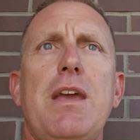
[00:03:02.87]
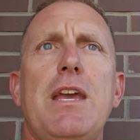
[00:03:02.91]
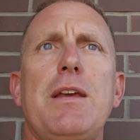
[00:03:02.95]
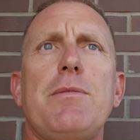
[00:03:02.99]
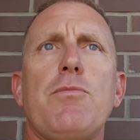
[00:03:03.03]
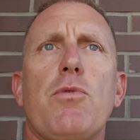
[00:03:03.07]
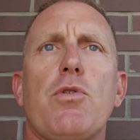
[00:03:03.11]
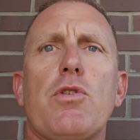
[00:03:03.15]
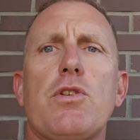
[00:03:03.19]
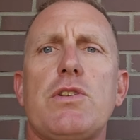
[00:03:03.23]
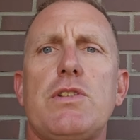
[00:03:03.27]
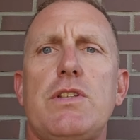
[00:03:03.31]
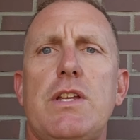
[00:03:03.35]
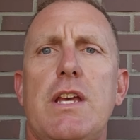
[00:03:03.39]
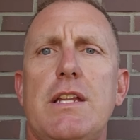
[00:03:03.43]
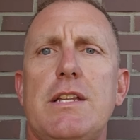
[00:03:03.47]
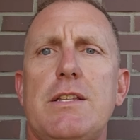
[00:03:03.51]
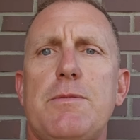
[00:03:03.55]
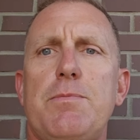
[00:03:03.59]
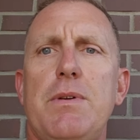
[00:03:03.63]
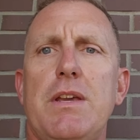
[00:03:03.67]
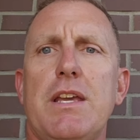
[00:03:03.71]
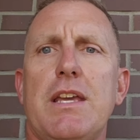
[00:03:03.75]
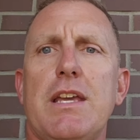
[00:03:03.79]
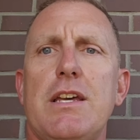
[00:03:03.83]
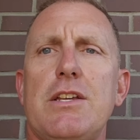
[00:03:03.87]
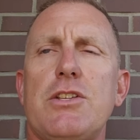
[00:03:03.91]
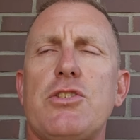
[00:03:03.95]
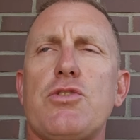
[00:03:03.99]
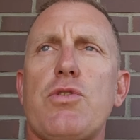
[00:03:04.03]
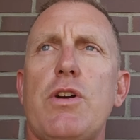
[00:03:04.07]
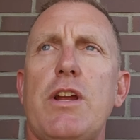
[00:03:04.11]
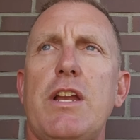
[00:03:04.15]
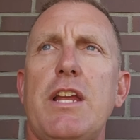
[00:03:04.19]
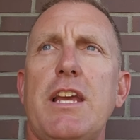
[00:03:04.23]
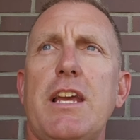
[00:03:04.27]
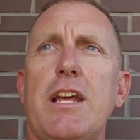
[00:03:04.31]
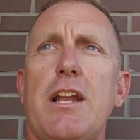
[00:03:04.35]
made more sense because
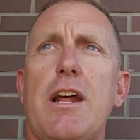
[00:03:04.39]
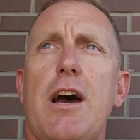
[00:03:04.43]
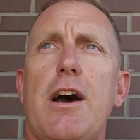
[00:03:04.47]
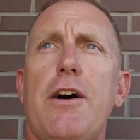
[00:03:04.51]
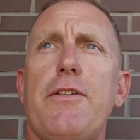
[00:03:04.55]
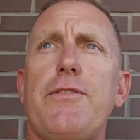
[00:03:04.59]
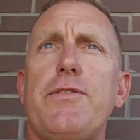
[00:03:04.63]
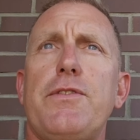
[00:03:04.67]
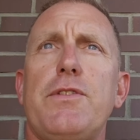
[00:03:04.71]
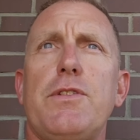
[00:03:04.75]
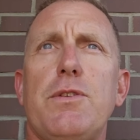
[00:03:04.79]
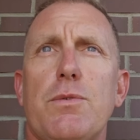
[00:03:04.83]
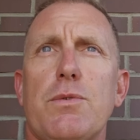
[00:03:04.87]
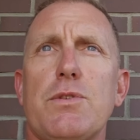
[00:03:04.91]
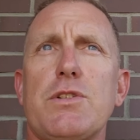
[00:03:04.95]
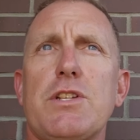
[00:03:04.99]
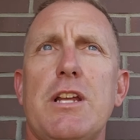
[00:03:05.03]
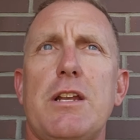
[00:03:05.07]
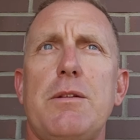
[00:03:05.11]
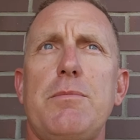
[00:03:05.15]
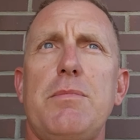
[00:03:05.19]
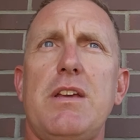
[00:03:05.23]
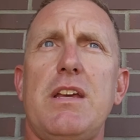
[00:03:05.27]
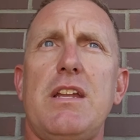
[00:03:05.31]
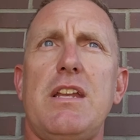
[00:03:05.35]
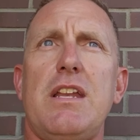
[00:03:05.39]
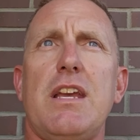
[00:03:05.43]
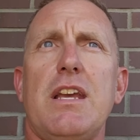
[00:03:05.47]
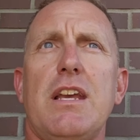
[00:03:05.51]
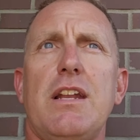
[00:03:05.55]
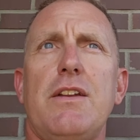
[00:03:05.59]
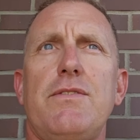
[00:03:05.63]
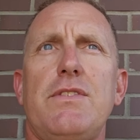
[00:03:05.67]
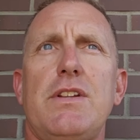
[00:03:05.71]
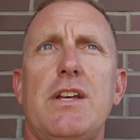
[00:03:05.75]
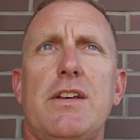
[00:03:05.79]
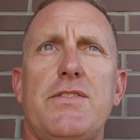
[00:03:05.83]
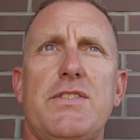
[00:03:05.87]
trading it off, there was going to be a
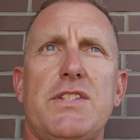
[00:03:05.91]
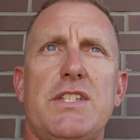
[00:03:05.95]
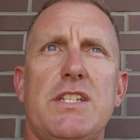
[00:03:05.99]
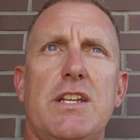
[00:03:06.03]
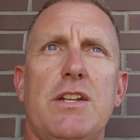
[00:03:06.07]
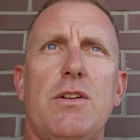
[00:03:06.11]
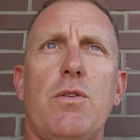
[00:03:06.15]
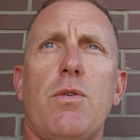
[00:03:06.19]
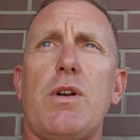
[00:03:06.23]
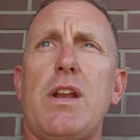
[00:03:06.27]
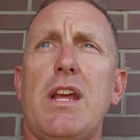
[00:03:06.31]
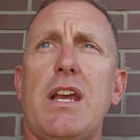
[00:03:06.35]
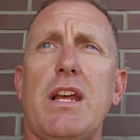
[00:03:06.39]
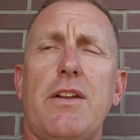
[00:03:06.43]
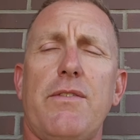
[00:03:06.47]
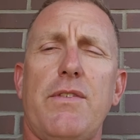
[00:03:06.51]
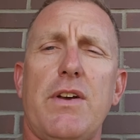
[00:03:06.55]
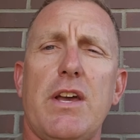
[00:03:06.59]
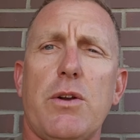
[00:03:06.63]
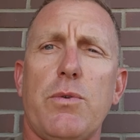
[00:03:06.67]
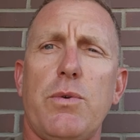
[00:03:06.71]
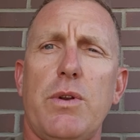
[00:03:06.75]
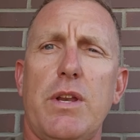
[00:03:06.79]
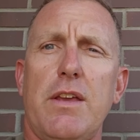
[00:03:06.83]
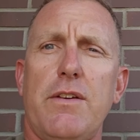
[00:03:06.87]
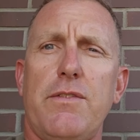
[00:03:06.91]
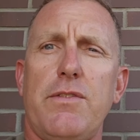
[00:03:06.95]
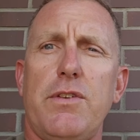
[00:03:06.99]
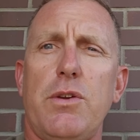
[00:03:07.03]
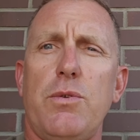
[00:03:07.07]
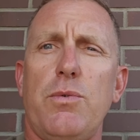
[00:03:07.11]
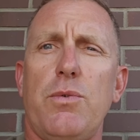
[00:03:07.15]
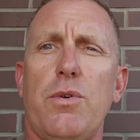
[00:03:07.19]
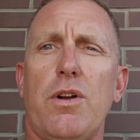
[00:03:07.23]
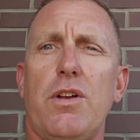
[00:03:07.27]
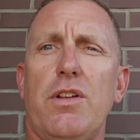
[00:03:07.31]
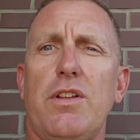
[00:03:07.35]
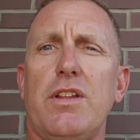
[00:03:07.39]
negative deficit or negative equity, if
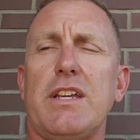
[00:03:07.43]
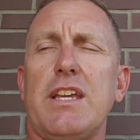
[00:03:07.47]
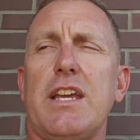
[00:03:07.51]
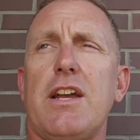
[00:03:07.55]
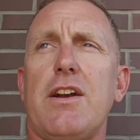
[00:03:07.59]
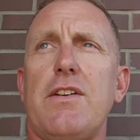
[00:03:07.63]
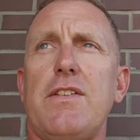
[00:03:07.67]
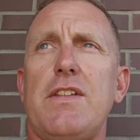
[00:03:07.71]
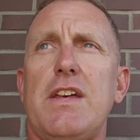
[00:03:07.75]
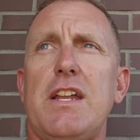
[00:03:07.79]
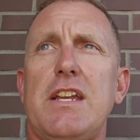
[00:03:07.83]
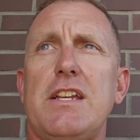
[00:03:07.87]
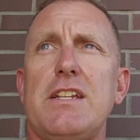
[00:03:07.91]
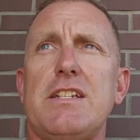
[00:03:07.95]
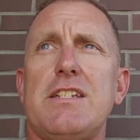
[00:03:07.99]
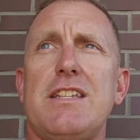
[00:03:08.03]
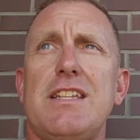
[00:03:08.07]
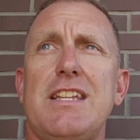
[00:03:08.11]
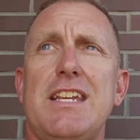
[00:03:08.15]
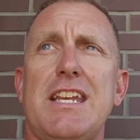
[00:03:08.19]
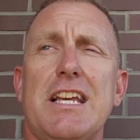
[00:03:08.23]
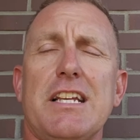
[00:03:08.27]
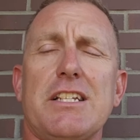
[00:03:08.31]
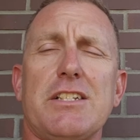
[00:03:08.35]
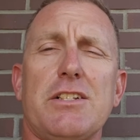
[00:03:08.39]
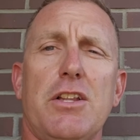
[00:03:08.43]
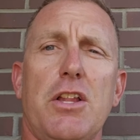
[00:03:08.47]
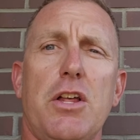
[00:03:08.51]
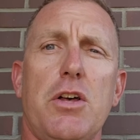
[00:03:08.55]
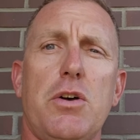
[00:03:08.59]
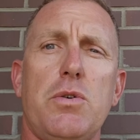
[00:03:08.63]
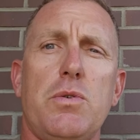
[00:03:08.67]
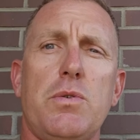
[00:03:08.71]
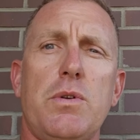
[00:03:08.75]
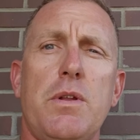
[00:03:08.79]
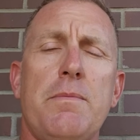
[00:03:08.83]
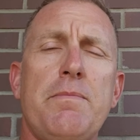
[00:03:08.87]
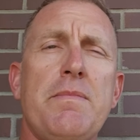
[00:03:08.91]
you will, and carry that into the next
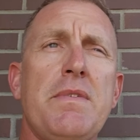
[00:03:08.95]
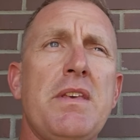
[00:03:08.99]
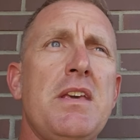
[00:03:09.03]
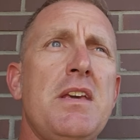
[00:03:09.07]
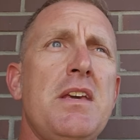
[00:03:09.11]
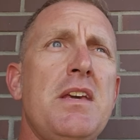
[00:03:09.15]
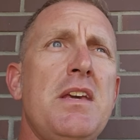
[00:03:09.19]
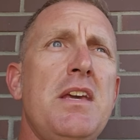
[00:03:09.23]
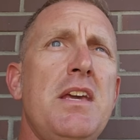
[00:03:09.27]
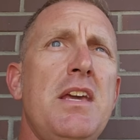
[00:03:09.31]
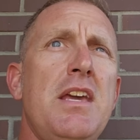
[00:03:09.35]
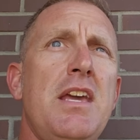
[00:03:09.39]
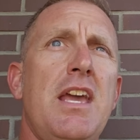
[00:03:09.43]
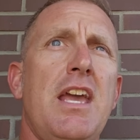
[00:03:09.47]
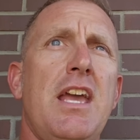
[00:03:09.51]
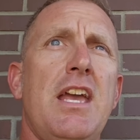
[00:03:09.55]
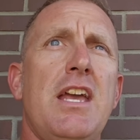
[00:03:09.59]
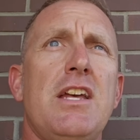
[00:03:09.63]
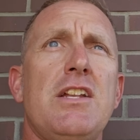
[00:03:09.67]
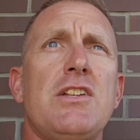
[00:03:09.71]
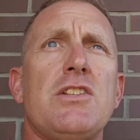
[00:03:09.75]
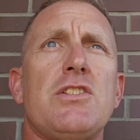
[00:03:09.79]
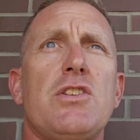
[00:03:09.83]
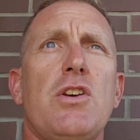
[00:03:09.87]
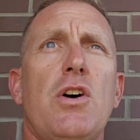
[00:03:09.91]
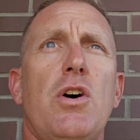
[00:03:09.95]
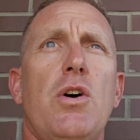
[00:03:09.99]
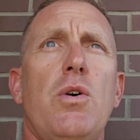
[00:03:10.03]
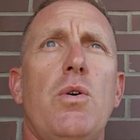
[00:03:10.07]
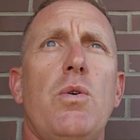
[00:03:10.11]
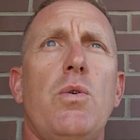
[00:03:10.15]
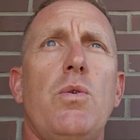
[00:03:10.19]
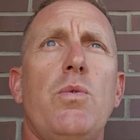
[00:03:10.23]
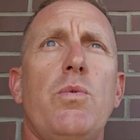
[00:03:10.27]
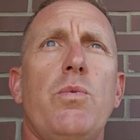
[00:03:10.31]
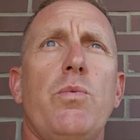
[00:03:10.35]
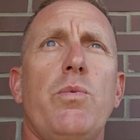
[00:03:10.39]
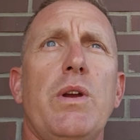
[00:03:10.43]
loan. And
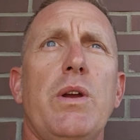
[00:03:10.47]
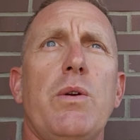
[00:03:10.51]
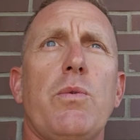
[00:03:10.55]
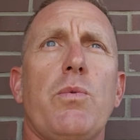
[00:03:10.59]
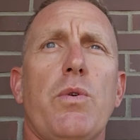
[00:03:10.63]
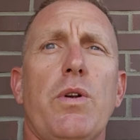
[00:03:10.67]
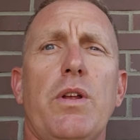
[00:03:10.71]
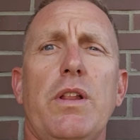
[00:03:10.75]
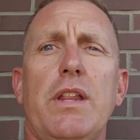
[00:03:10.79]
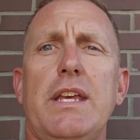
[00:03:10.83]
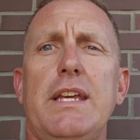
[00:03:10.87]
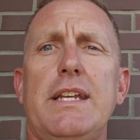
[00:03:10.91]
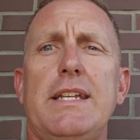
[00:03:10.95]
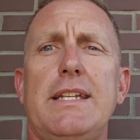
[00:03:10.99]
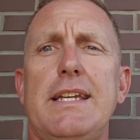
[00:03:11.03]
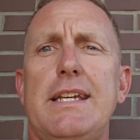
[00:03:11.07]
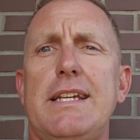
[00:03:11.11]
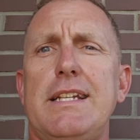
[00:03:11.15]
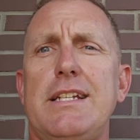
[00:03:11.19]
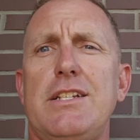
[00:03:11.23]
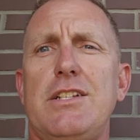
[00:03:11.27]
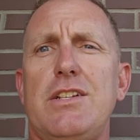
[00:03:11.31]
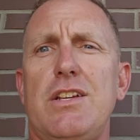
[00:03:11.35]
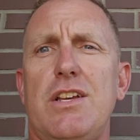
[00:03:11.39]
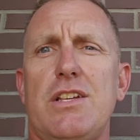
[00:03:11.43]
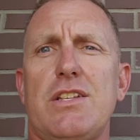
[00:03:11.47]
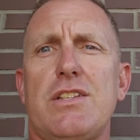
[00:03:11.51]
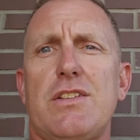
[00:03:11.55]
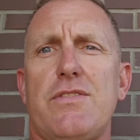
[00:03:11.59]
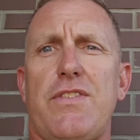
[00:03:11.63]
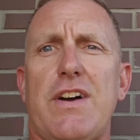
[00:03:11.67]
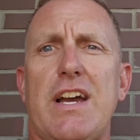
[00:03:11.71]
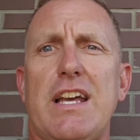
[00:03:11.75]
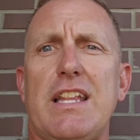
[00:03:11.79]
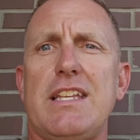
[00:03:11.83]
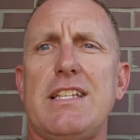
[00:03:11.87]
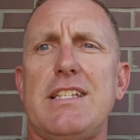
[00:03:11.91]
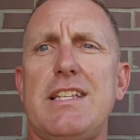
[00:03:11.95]
so we really did just
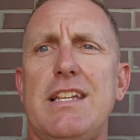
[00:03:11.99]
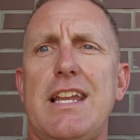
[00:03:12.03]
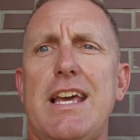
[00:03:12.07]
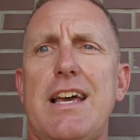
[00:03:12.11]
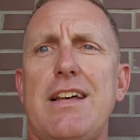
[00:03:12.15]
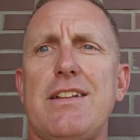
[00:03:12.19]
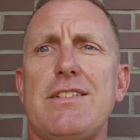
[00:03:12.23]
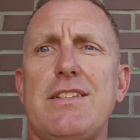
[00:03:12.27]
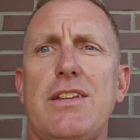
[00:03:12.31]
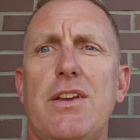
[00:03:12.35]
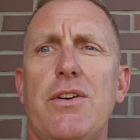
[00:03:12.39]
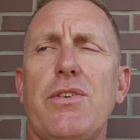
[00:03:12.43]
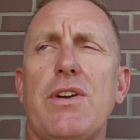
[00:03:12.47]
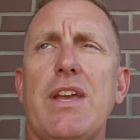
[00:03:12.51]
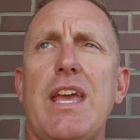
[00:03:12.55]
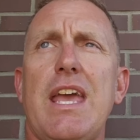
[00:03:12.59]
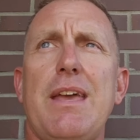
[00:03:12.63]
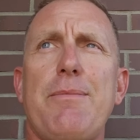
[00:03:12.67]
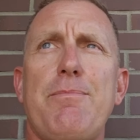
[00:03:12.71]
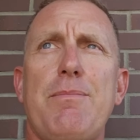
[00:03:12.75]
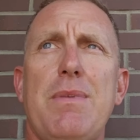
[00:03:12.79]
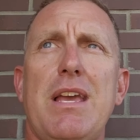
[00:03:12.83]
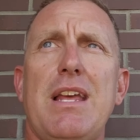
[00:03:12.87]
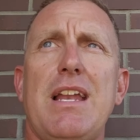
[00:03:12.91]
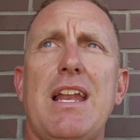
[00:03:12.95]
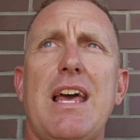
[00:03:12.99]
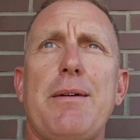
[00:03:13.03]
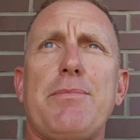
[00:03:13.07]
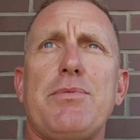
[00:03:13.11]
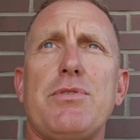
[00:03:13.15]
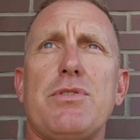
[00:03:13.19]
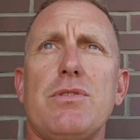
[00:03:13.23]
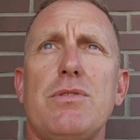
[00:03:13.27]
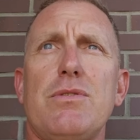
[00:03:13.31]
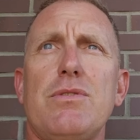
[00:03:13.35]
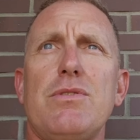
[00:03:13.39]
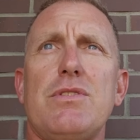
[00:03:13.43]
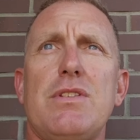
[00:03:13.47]
finally sit down and say, okay, it made
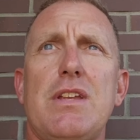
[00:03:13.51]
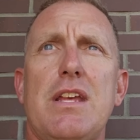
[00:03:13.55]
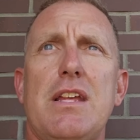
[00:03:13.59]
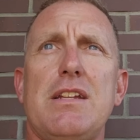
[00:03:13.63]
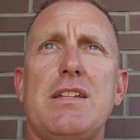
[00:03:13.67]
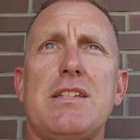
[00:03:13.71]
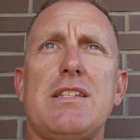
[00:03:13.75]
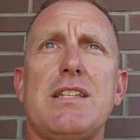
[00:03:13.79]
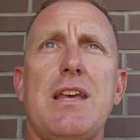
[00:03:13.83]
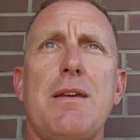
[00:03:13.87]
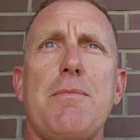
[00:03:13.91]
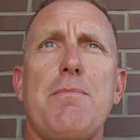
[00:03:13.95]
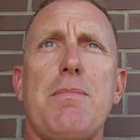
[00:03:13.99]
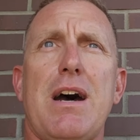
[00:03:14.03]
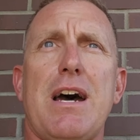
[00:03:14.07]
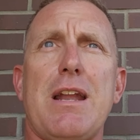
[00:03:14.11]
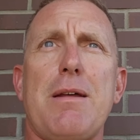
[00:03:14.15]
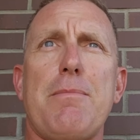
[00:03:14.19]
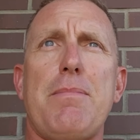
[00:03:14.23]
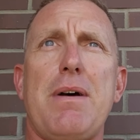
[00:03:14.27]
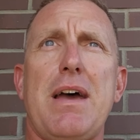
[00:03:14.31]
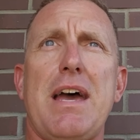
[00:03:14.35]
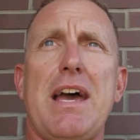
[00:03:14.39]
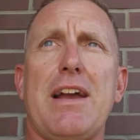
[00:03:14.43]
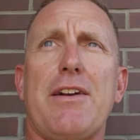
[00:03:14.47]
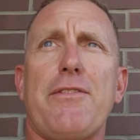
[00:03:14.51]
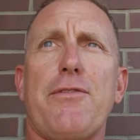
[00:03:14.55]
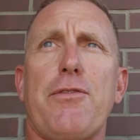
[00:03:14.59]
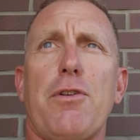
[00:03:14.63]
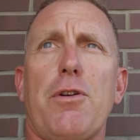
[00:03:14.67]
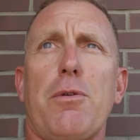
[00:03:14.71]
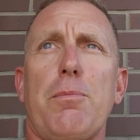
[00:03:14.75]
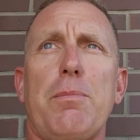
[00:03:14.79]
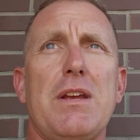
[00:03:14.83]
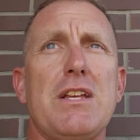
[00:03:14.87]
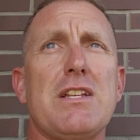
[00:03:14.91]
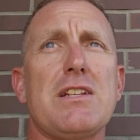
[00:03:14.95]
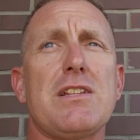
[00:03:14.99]
absolute sense. They bought it back
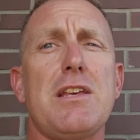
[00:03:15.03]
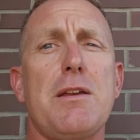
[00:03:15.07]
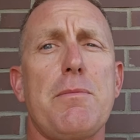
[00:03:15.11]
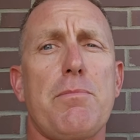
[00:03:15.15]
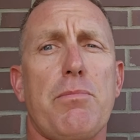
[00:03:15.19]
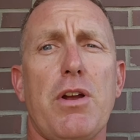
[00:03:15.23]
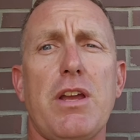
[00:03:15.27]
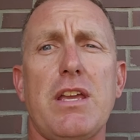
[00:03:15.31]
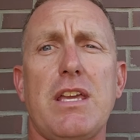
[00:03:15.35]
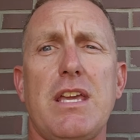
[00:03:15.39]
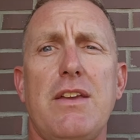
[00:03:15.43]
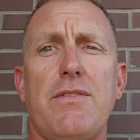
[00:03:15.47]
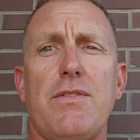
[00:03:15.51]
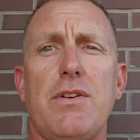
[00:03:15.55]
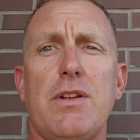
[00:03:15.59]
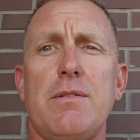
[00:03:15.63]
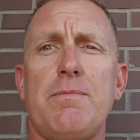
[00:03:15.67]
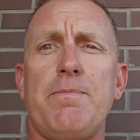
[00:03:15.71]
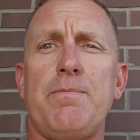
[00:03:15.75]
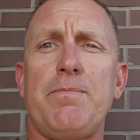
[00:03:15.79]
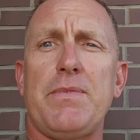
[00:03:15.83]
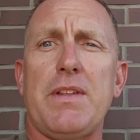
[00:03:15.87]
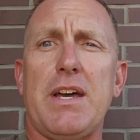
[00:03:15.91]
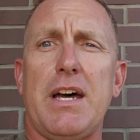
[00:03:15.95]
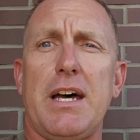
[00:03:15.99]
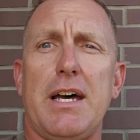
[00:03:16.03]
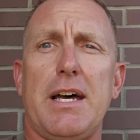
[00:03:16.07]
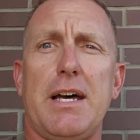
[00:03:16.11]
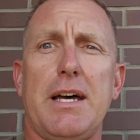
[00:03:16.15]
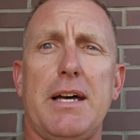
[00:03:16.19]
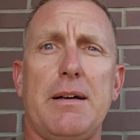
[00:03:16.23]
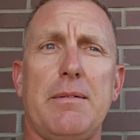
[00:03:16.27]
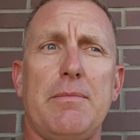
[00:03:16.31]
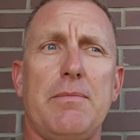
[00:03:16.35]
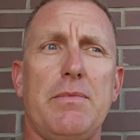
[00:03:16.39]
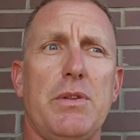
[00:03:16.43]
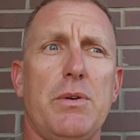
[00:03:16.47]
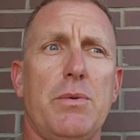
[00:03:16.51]
for basically a break even,
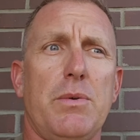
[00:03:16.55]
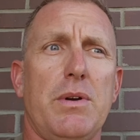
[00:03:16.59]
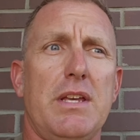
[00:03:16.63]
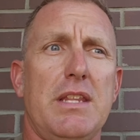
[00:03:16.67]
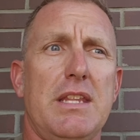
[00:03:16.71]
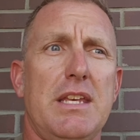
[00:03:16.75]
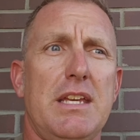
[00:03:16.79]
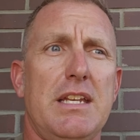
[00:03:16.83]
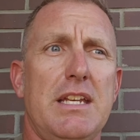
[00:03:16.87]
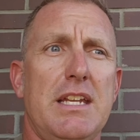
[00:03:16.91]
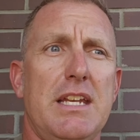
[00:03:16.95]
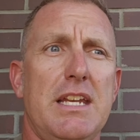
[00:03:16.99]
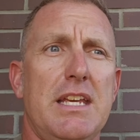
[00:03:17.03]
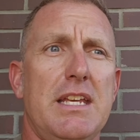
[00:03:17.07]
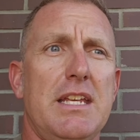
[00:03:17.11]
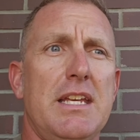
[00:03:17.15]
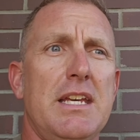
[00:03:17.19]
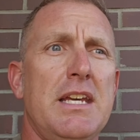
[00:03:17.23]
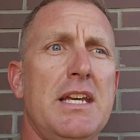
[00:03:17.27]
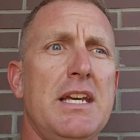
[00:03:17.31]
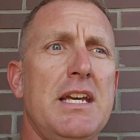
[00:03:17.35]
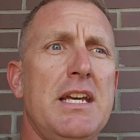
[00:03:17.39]
the way they did it.